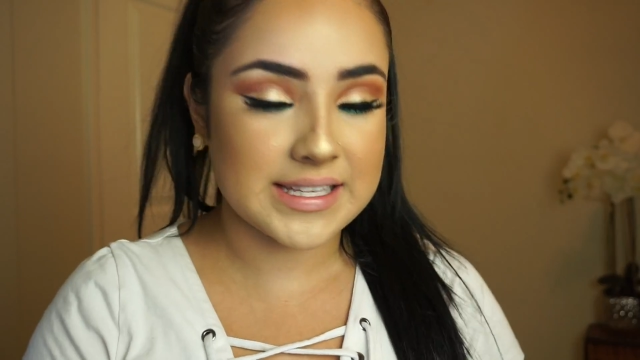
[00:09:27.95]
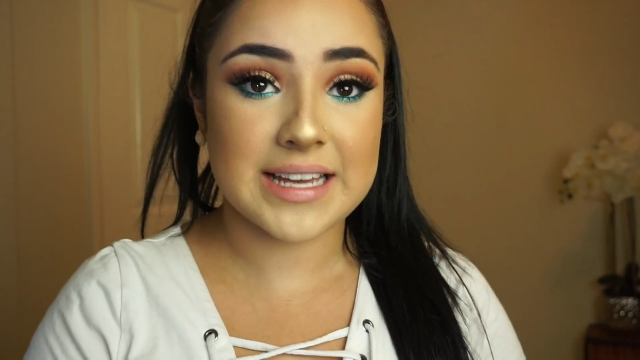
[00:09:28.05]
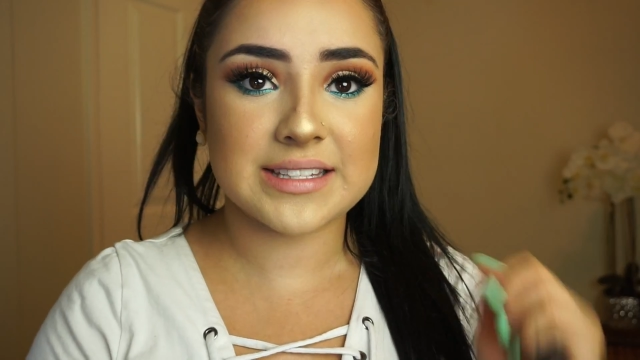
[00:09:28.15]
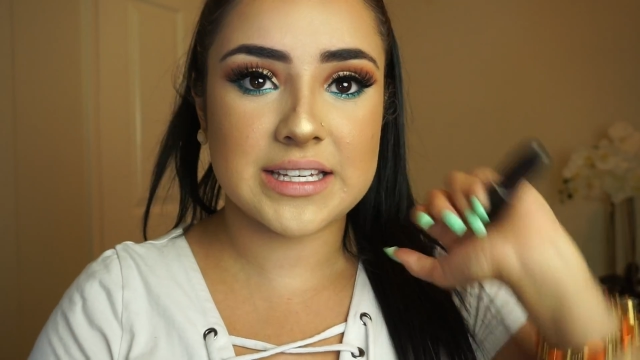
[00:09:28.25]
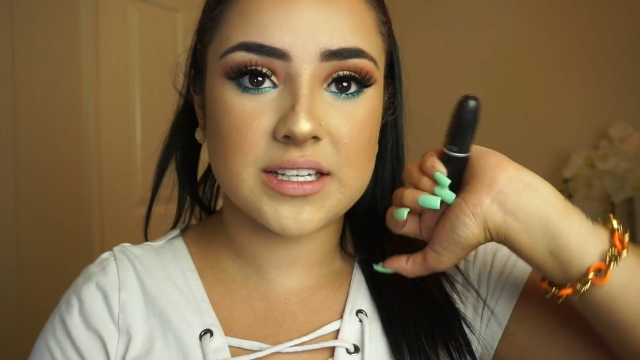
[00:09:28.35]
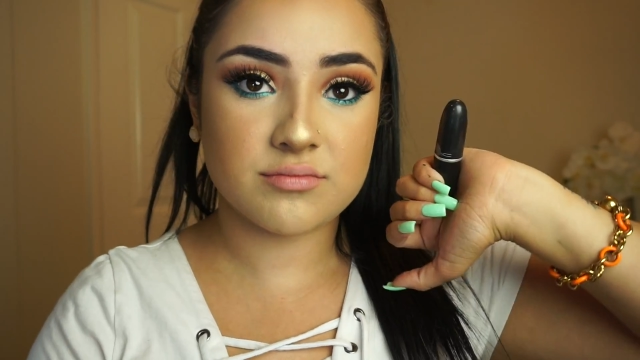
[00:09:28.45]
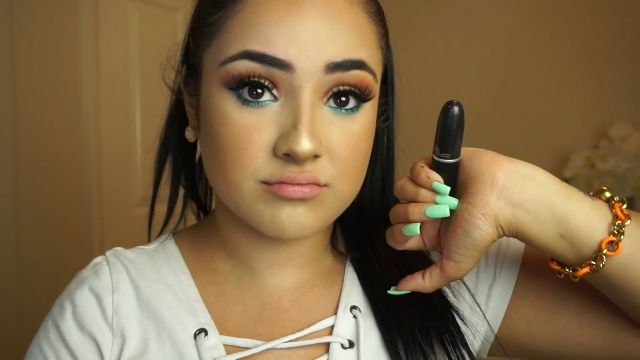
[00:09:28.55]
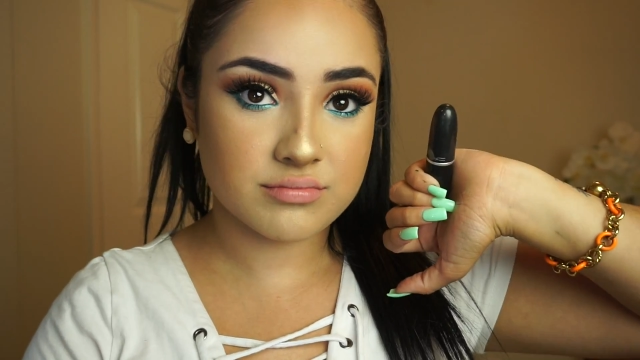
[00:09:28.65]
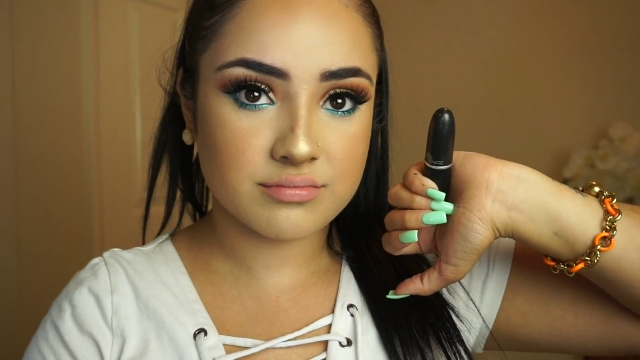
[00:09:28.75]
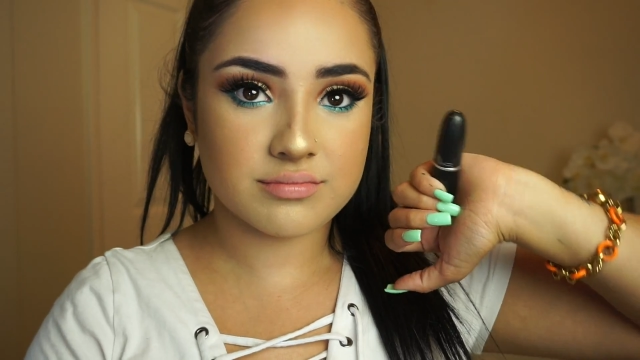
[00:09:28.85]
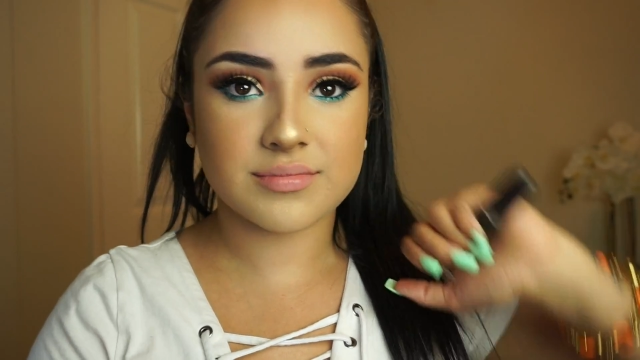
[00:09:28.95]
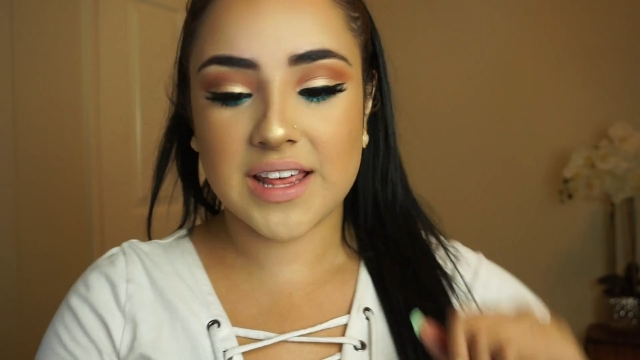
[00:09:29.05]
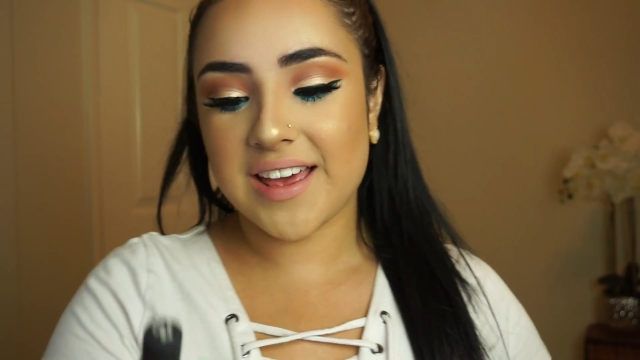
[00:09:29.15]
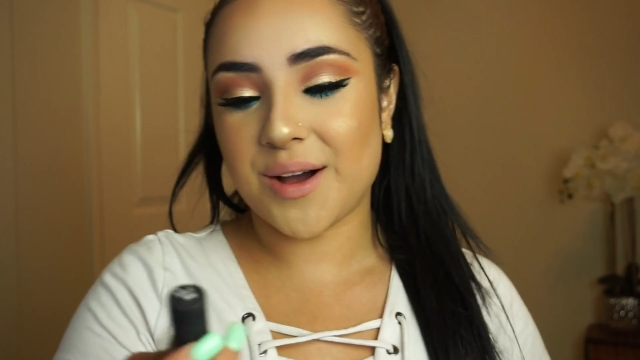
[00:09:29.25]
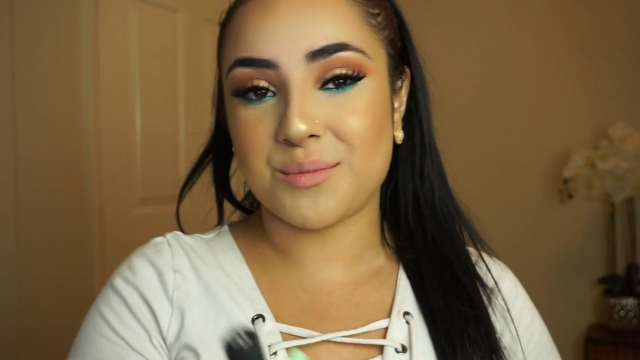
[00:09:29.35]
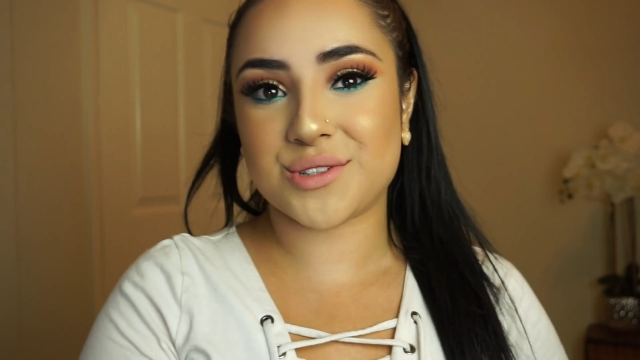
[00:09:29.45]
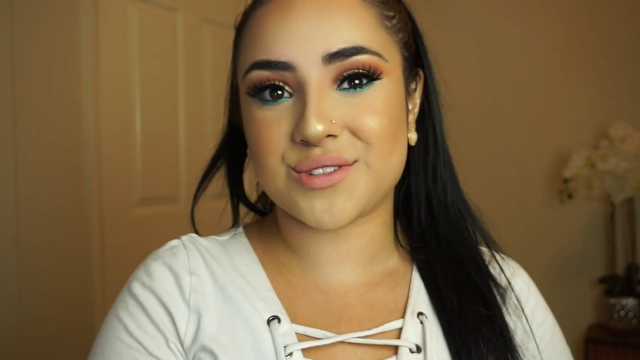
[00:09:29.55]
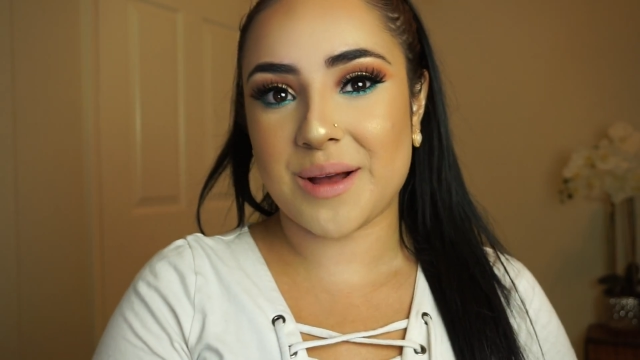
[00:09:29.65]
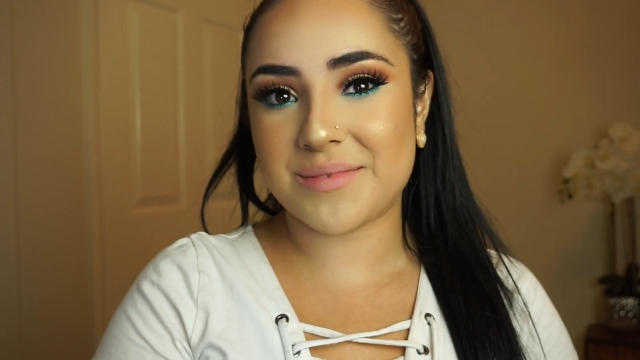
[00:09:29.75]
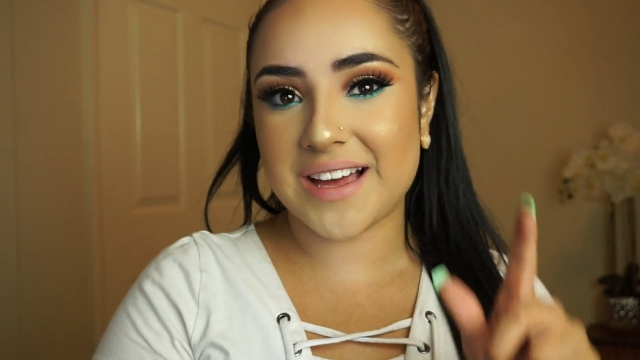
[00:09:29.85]
Sexy. Almost
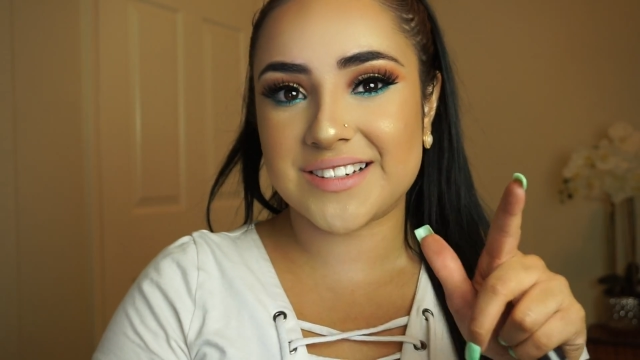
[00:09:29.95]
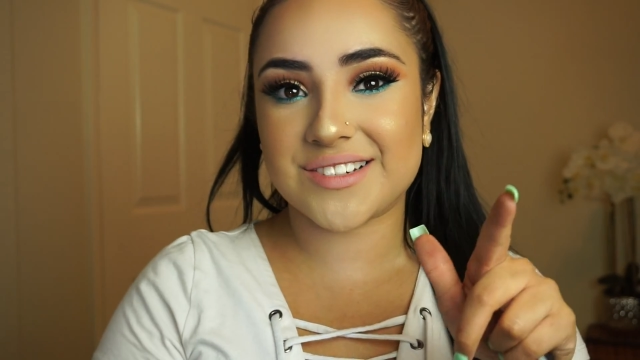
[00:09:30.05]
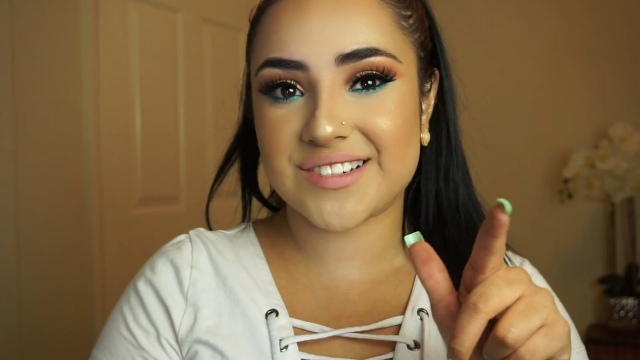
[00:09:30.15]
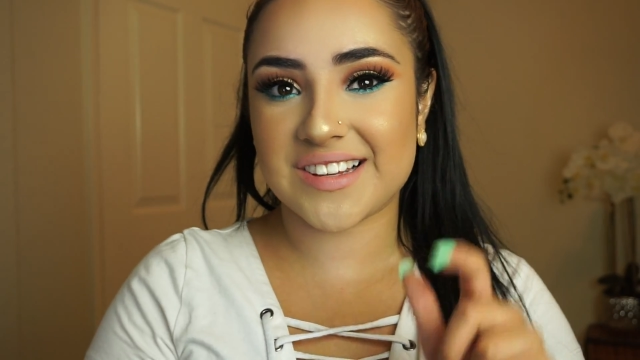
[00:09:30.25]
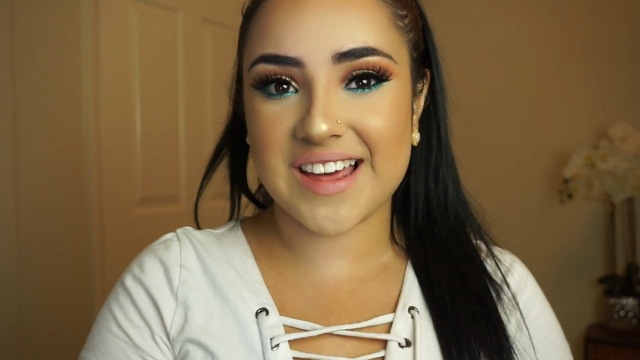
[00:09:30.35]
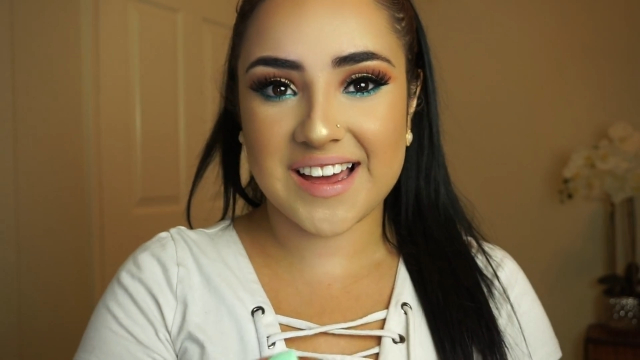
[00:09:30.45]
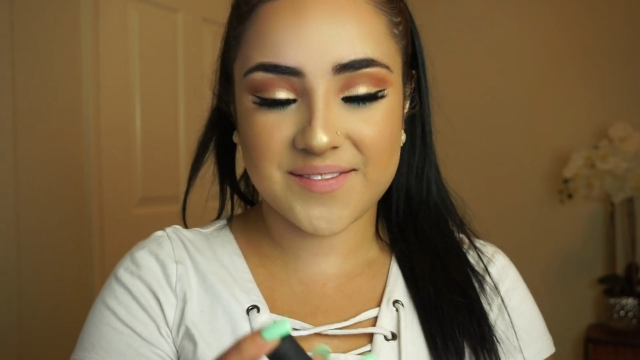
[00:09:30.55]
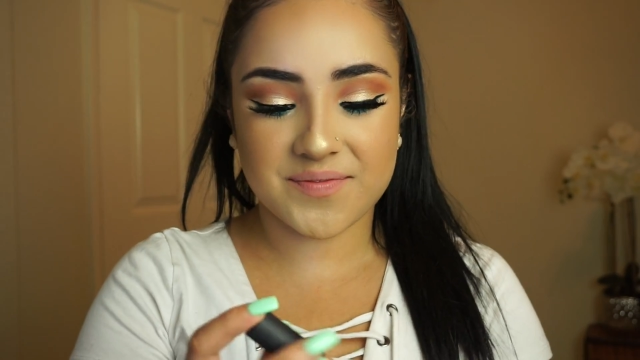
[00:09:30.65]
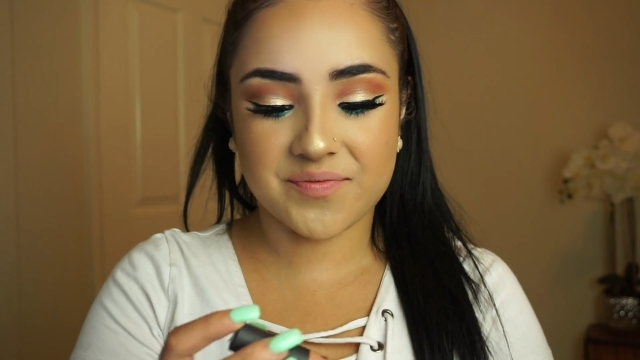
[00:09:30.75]
dropped that, did you see that?